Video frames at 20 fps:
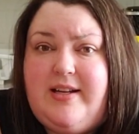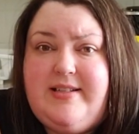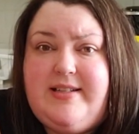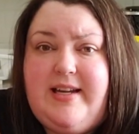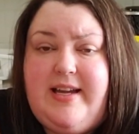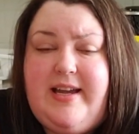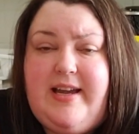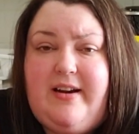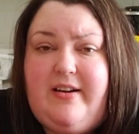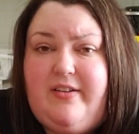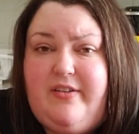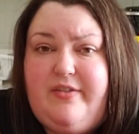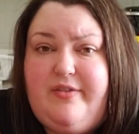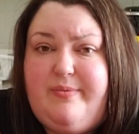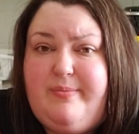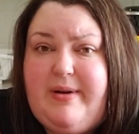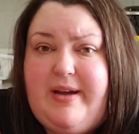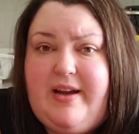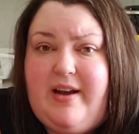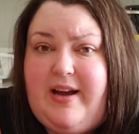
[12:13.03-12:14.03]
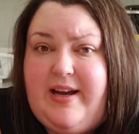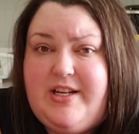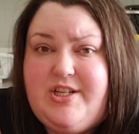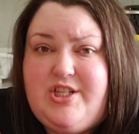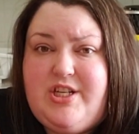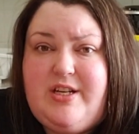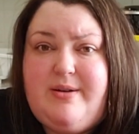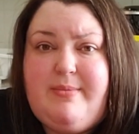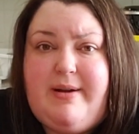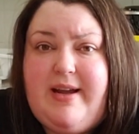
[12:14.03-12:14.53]
I take care of my
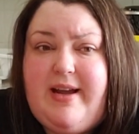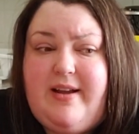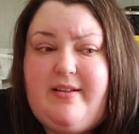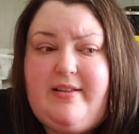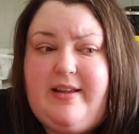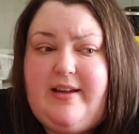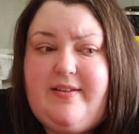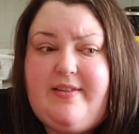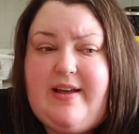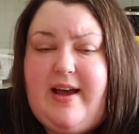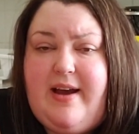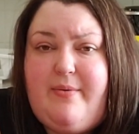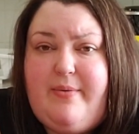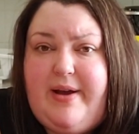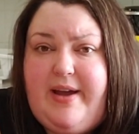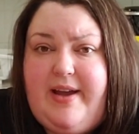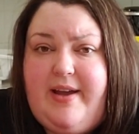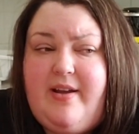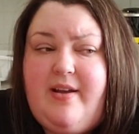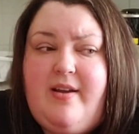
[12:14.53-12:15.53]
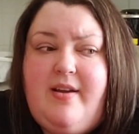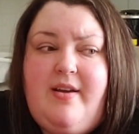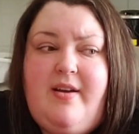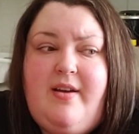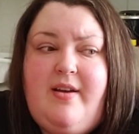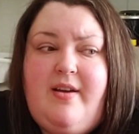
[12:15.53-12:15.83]
hygiene my like that way.